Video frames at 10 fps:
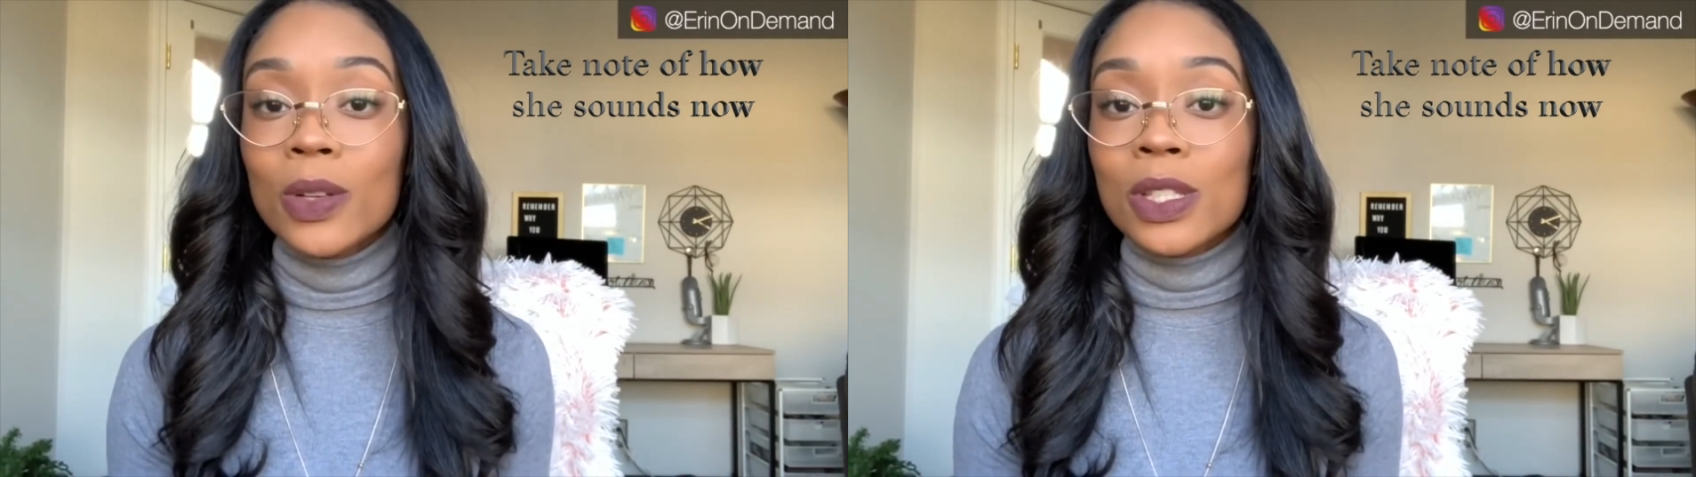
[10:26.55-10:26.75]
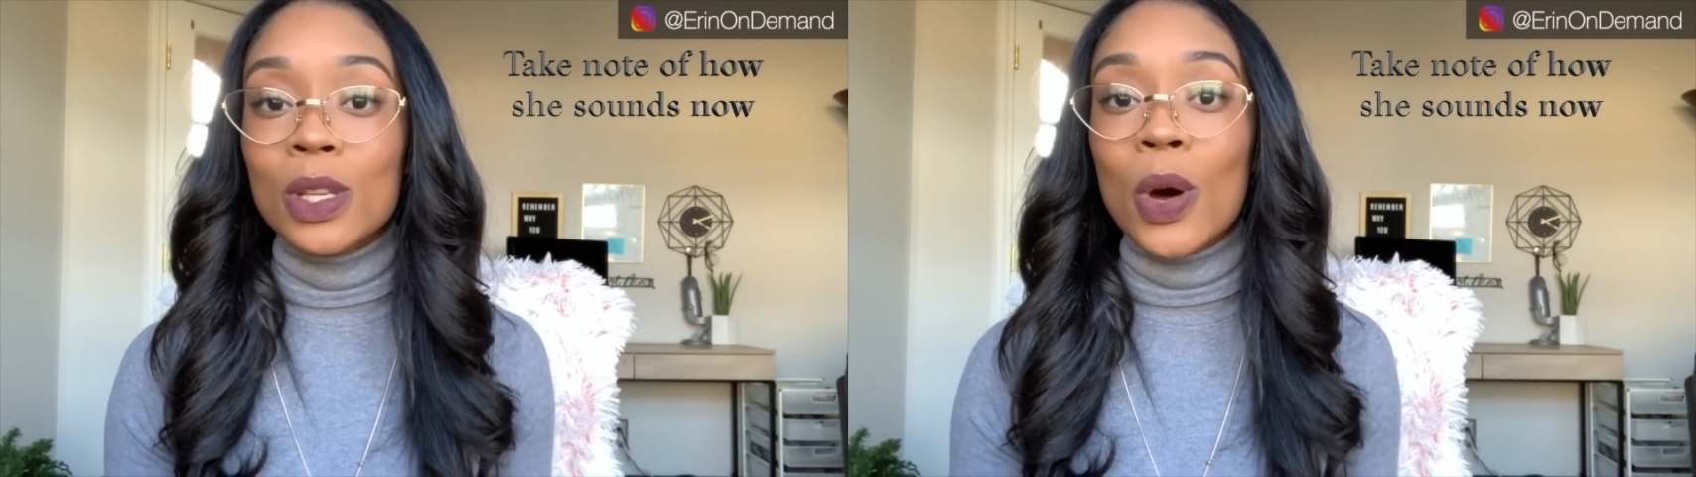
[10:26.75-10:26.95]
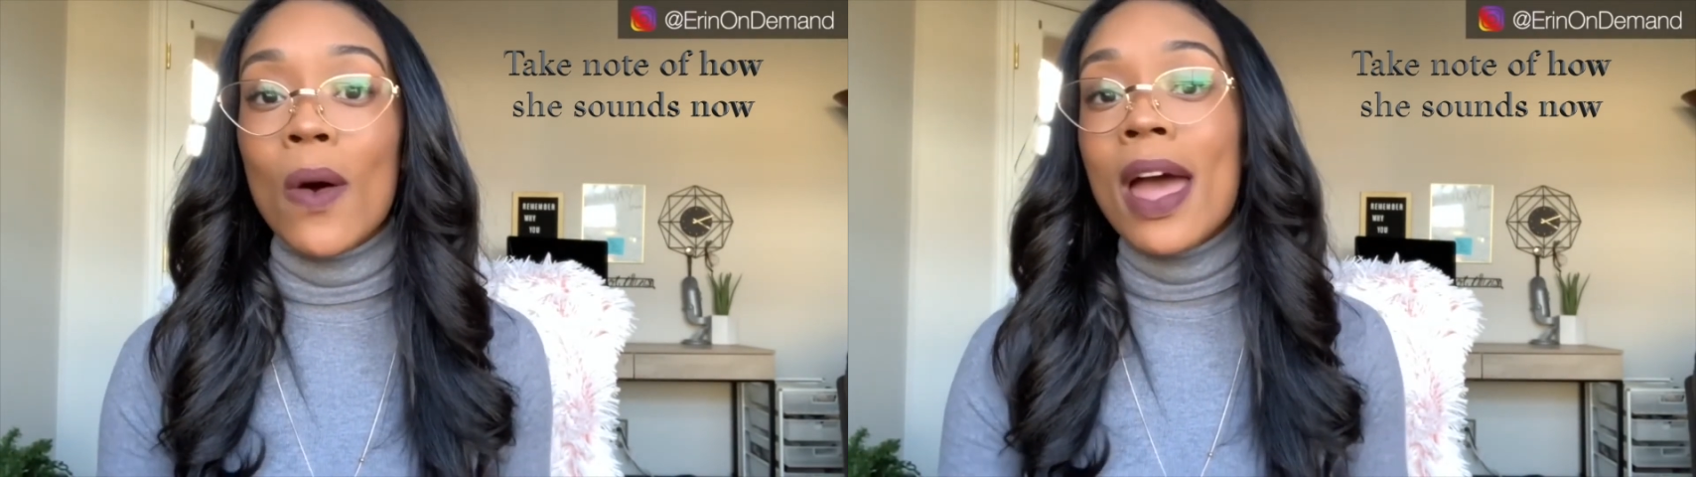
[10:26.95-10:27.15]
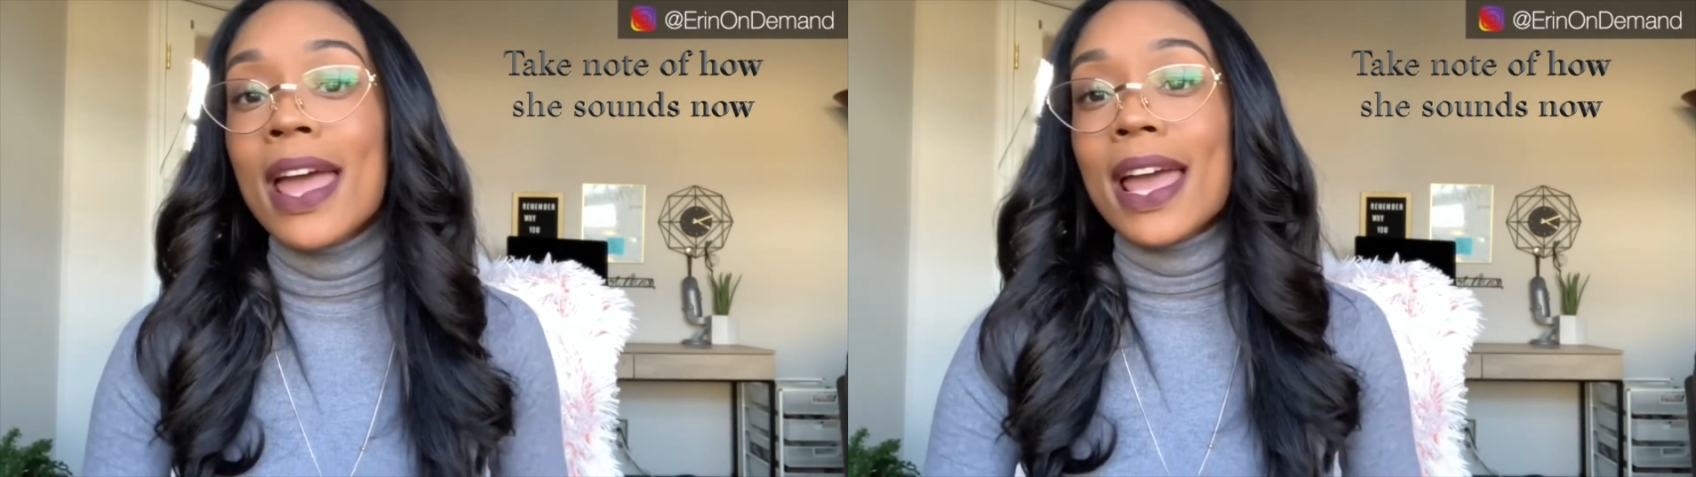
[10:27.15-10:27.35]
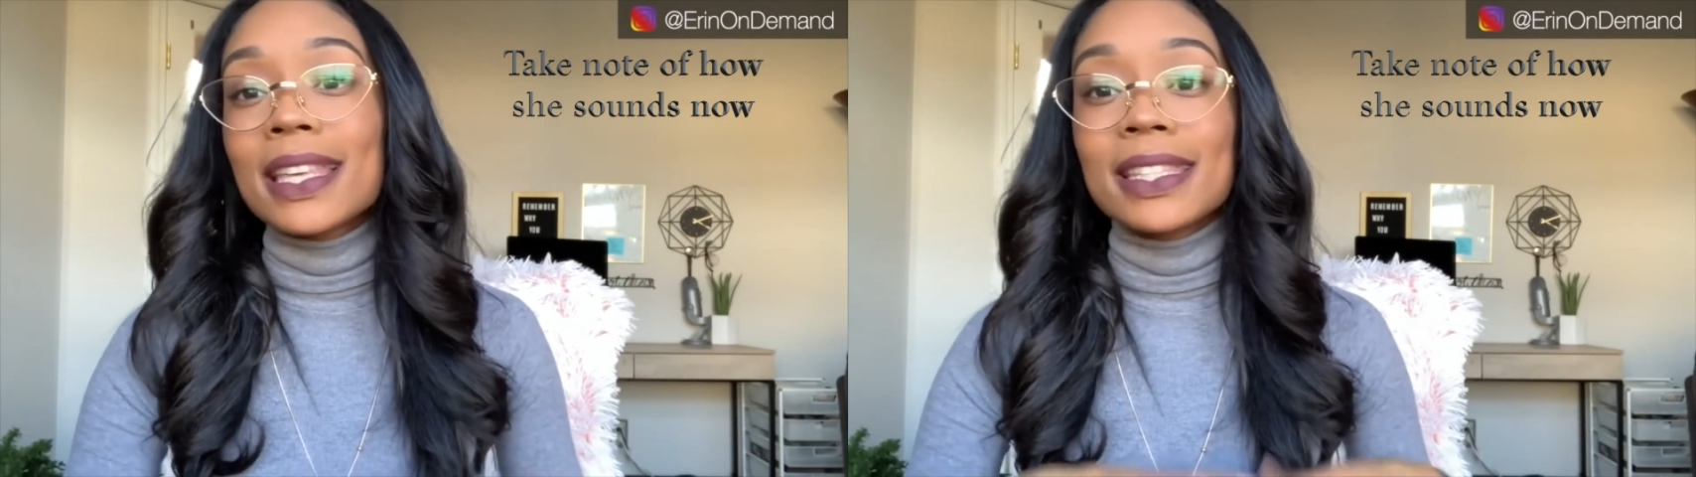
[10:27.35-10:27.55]
so
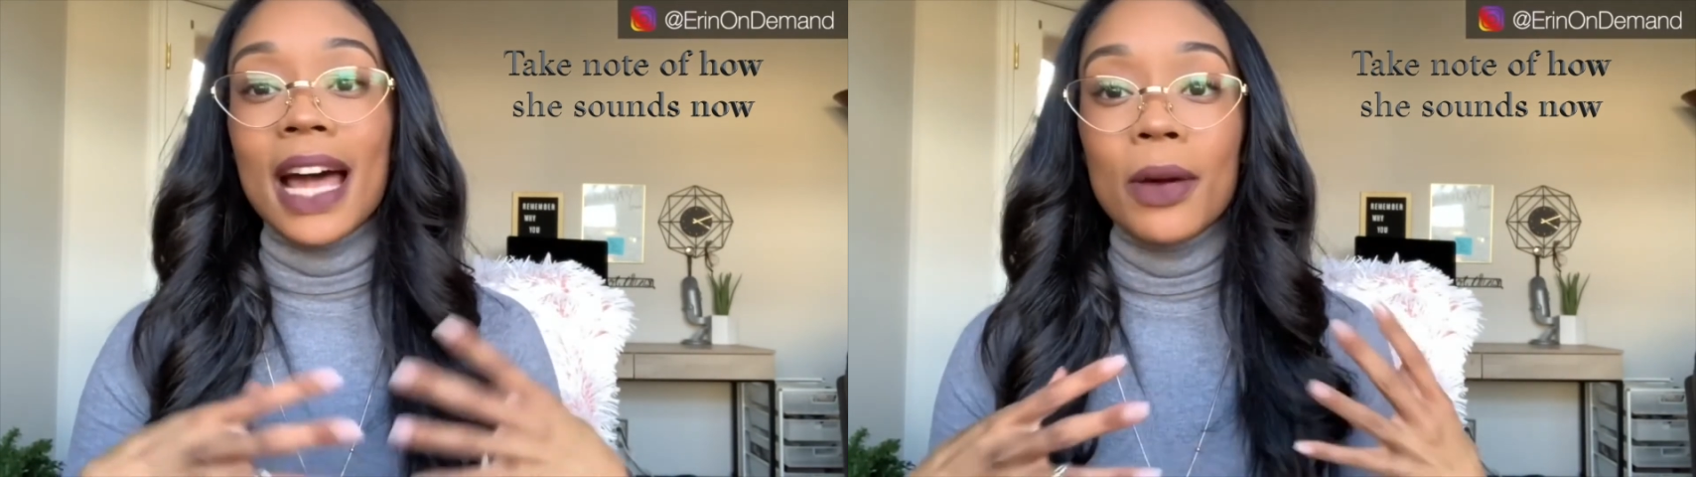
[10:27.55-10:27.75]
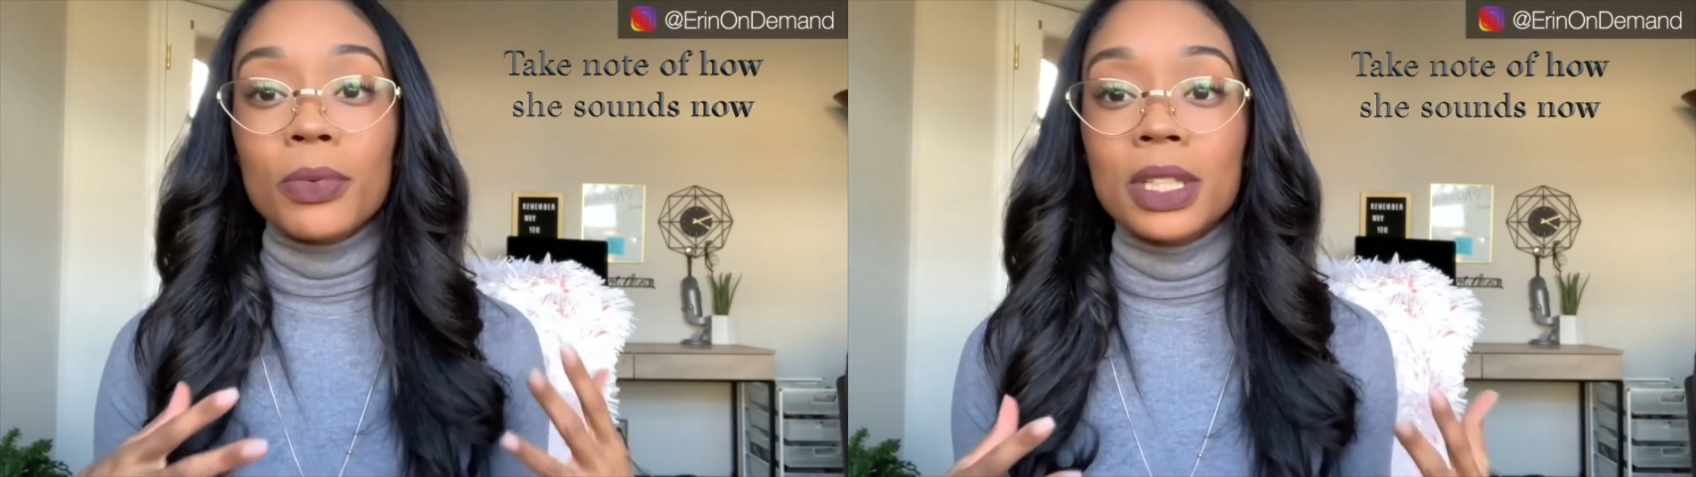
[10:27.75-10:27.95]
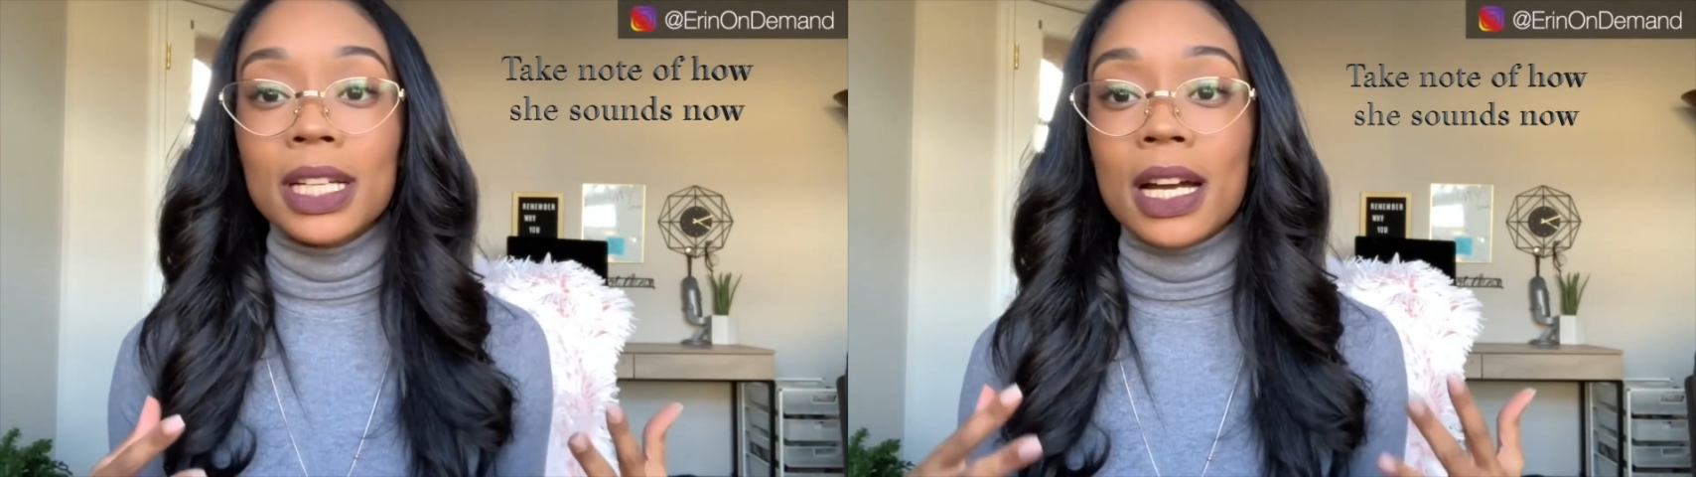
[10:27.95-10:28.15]
it's not really